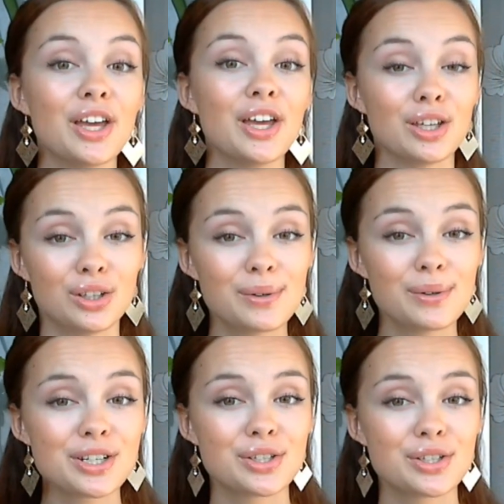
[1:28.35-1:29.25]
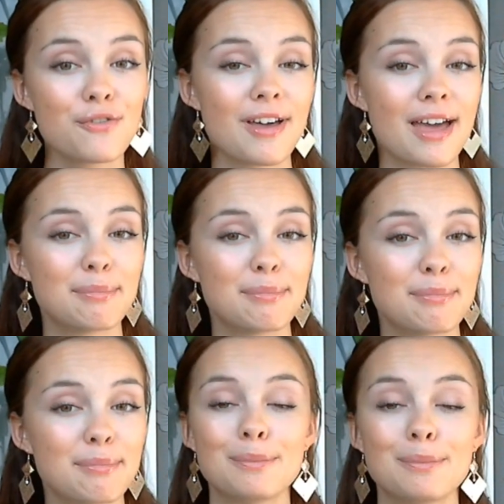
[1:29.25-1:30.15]
You and your family
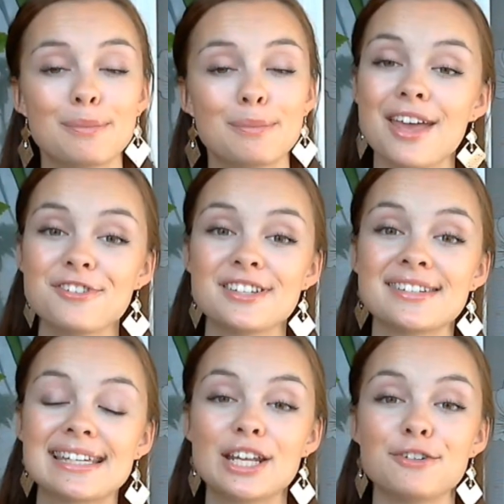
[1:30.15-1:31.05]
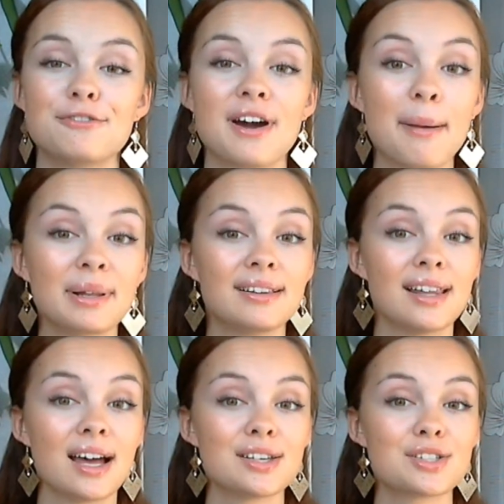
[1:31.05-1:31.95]
will be safe inside a
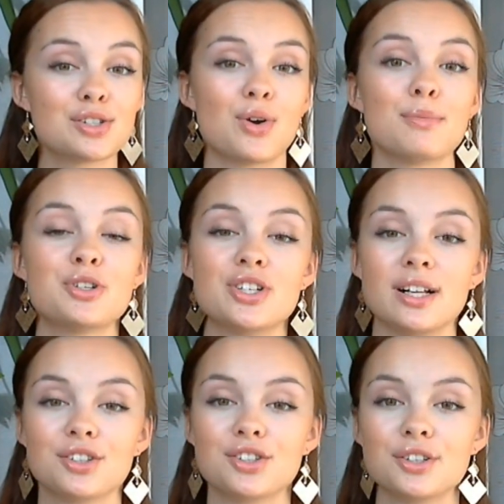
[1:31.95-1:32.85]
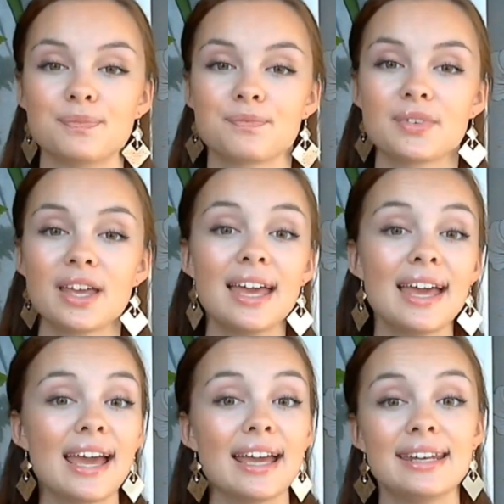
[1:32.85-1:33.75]
fiberglass storm shelter.
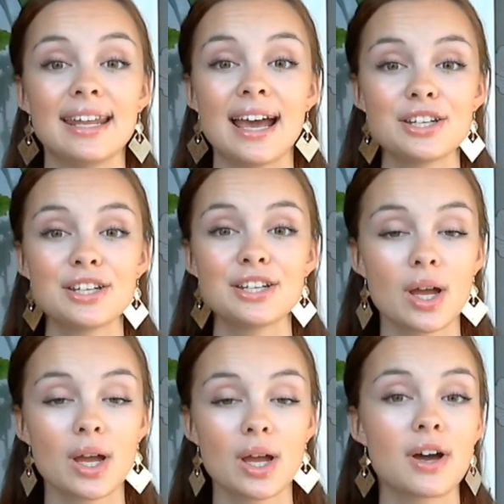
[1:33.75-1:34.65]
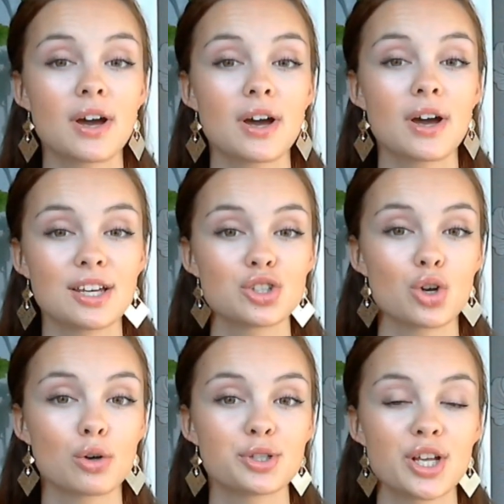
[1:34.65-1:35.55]
An underground fiberglass
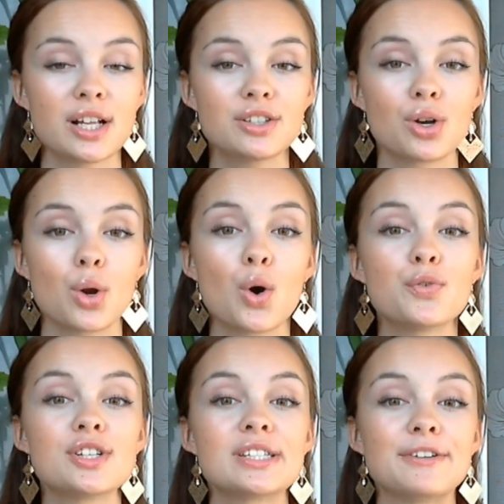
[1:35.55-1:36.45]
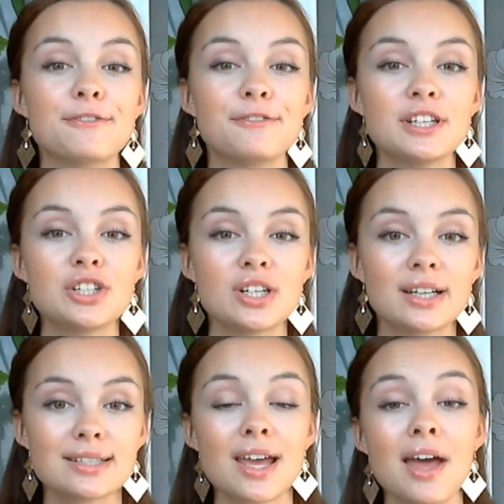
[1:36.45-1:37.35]
storm shelter offers
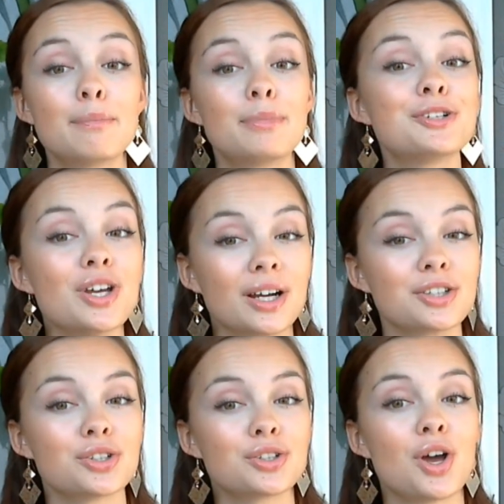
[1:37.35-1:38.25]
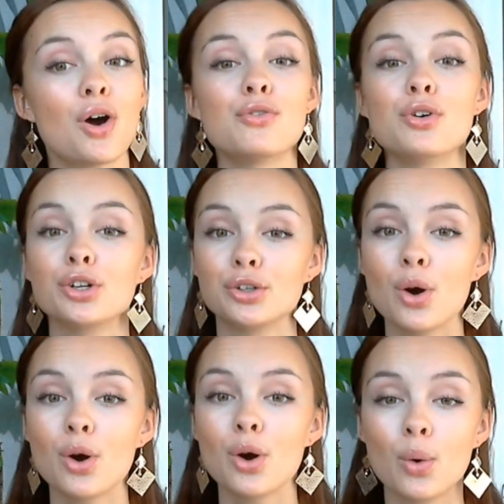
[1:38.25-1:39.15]
sufficient protection for
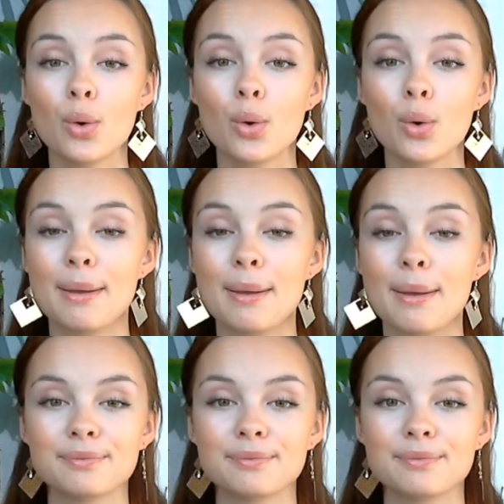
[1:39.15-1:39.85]
your whole family.